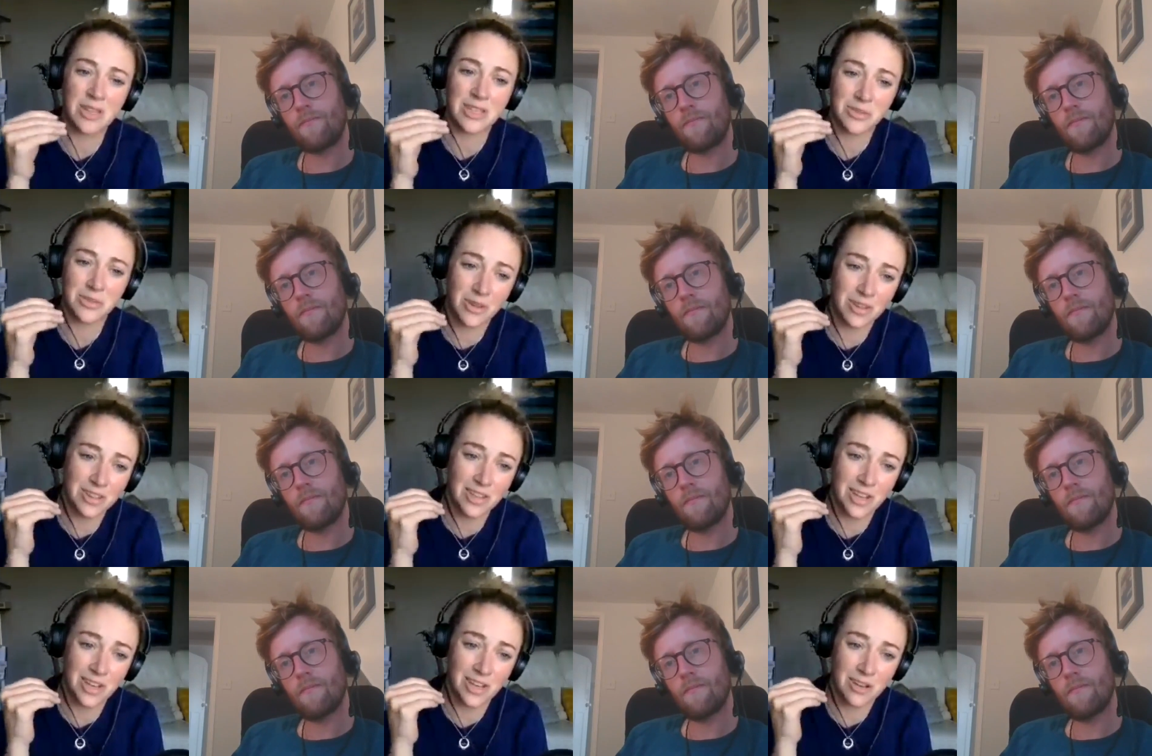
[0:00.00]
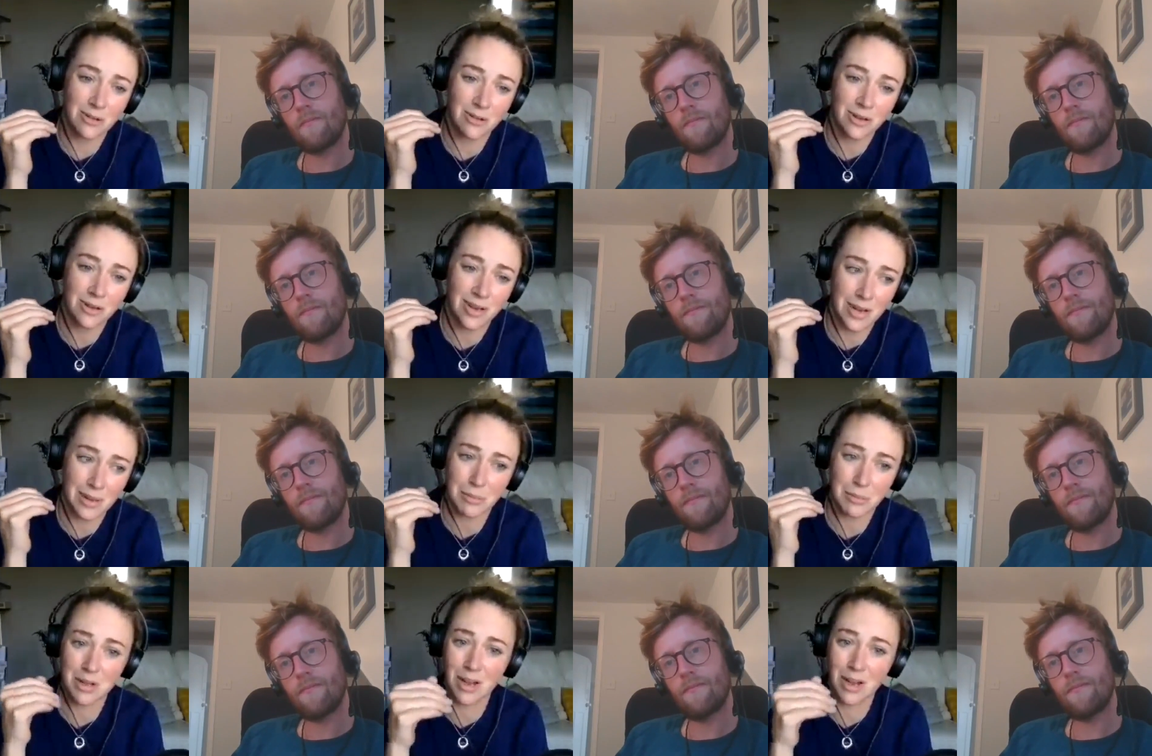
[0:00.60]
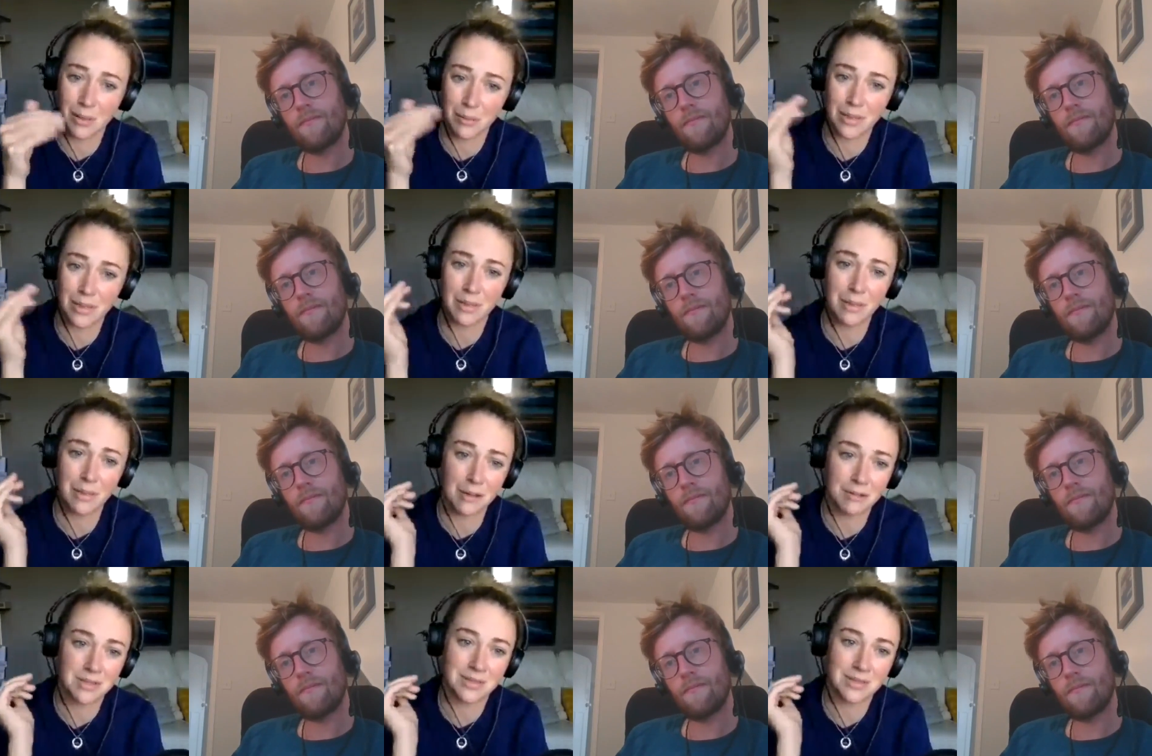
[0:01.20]
Speaker 1: this with you, and I'm climbing yeah. Mm.
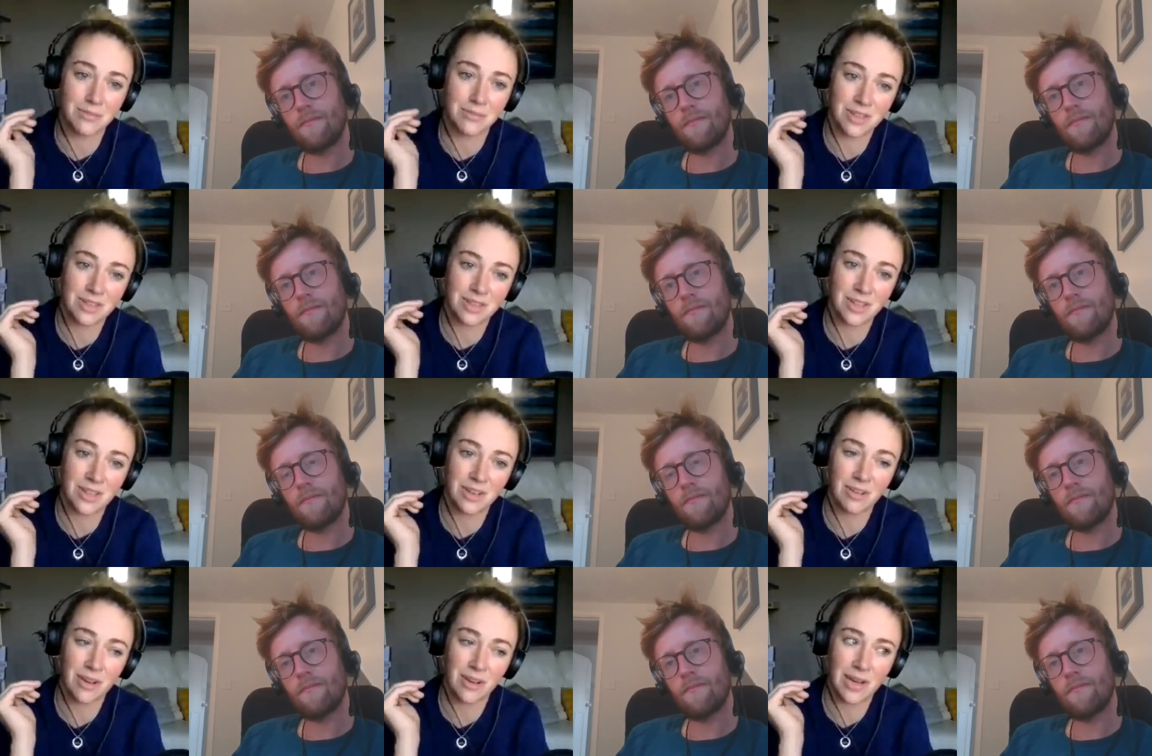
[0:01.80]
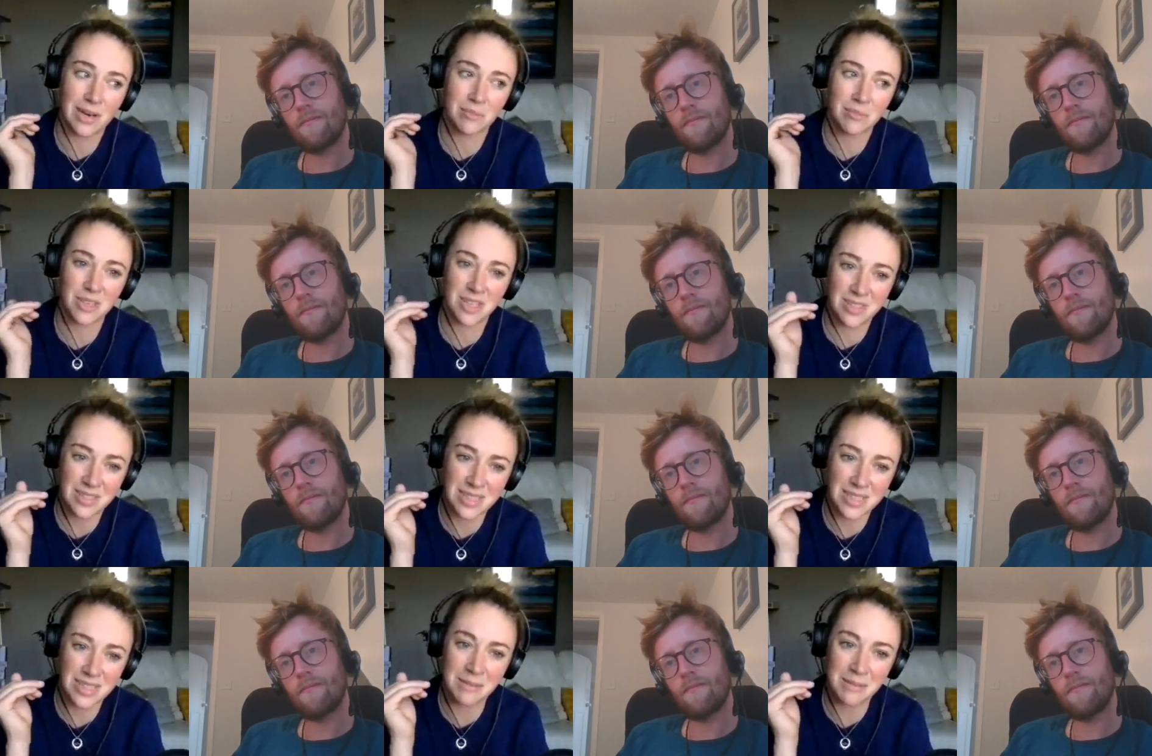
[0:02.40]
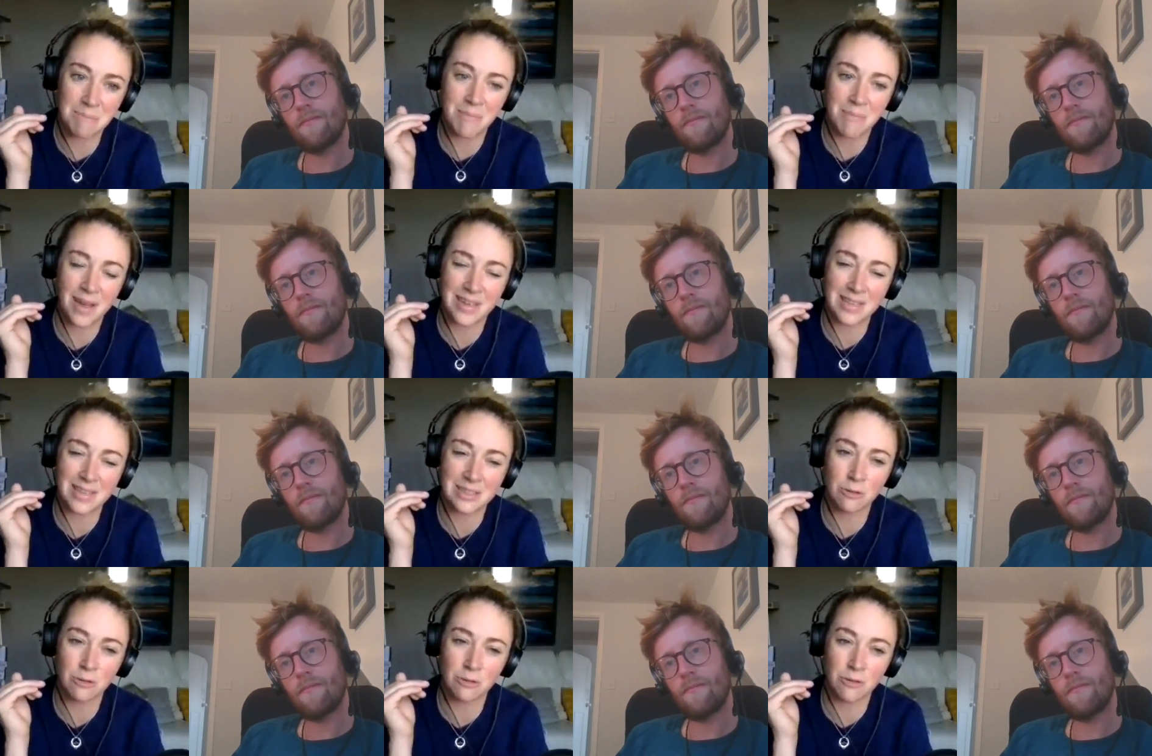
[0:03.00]
mountain with you, and I'm your
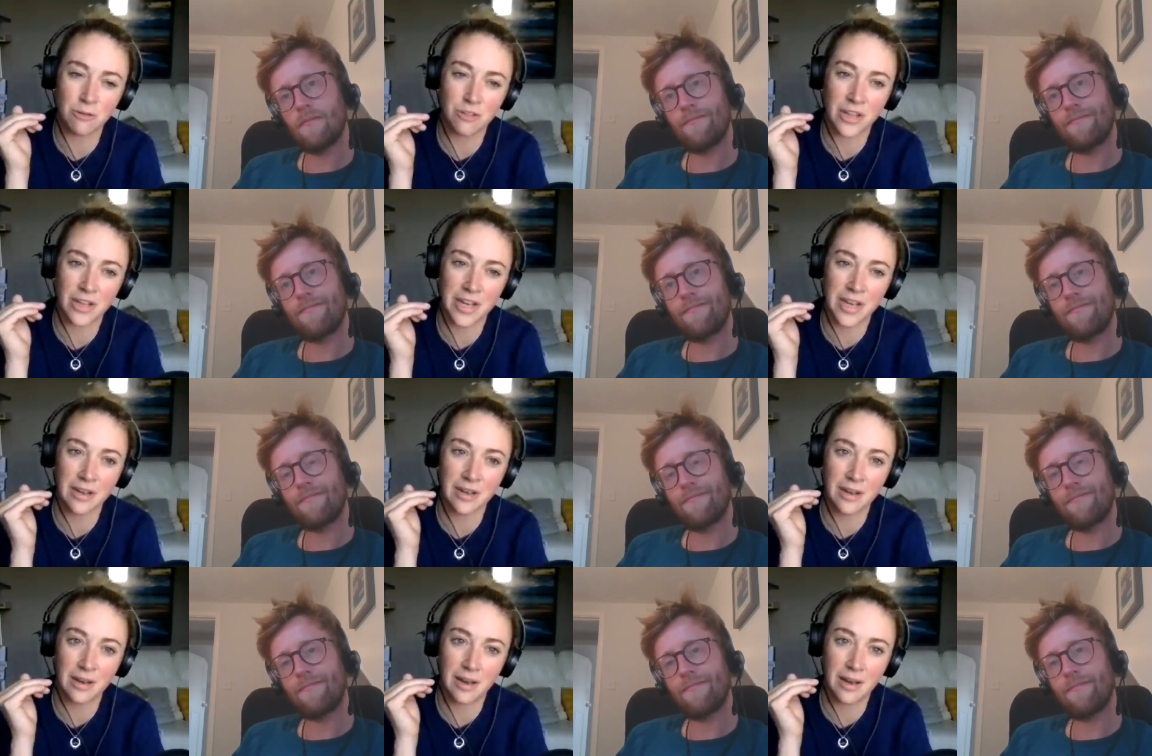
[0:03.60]
teammate, sort of thing.